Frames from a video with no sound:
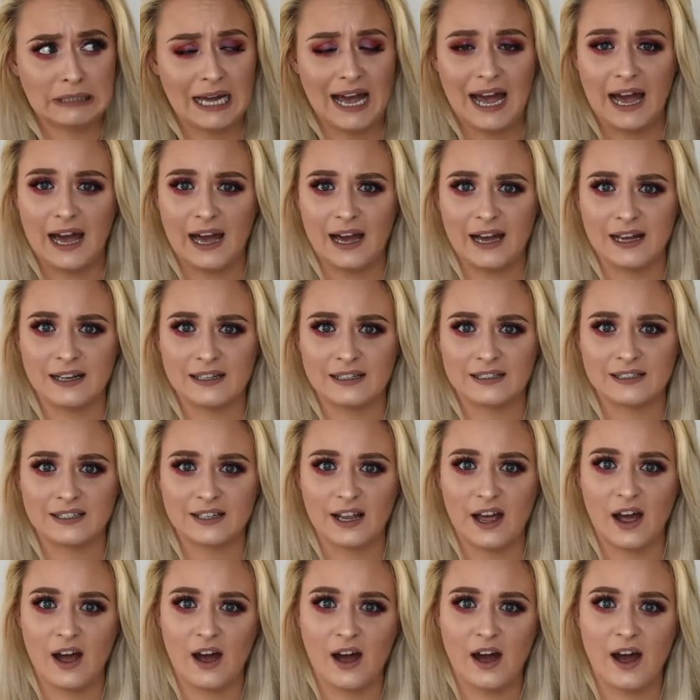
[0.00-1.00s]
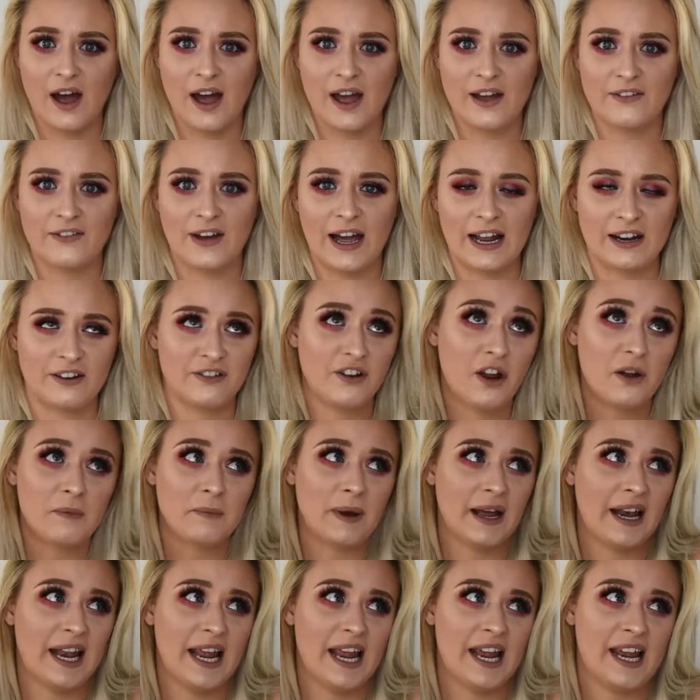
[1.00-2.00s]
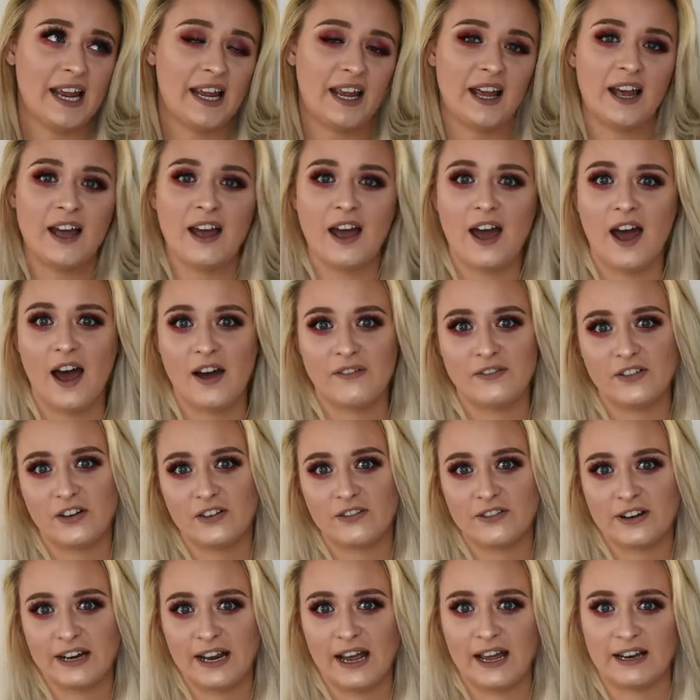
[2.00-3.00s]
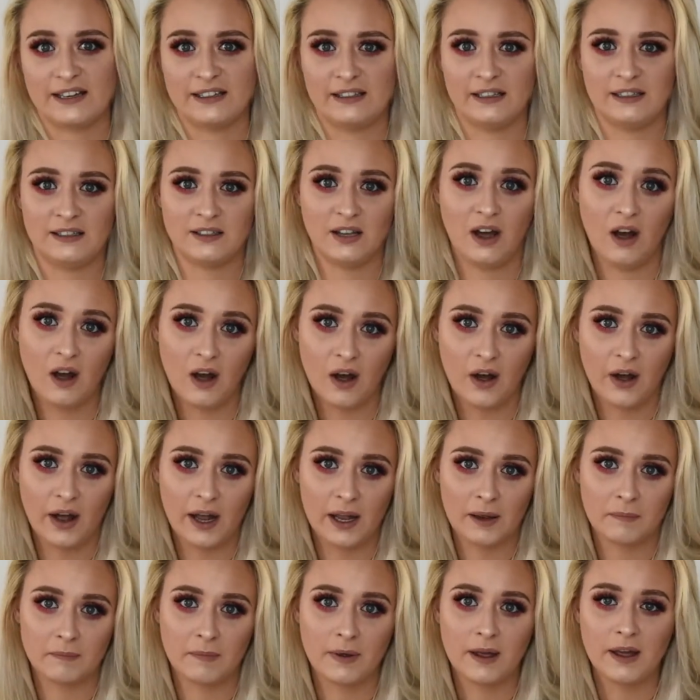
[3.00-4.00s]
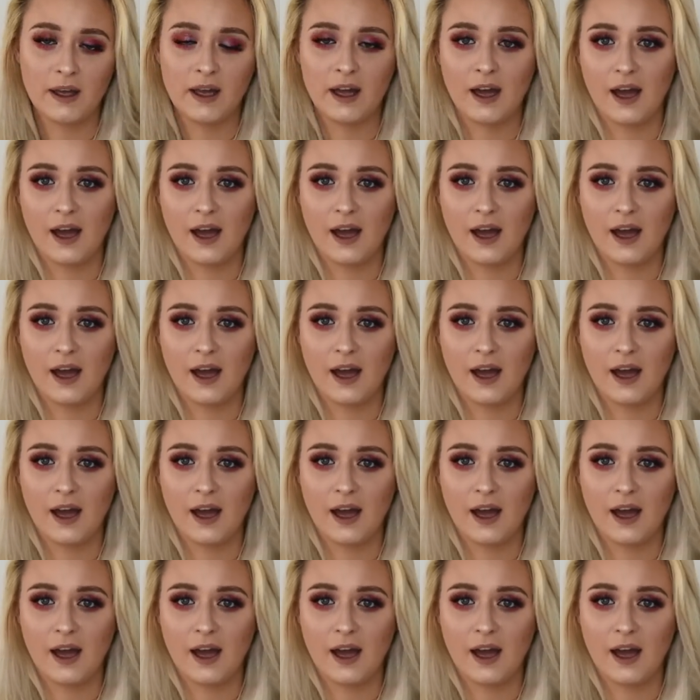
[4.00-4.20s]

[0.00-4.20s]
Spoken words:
and I've had no money, I've not really had any time.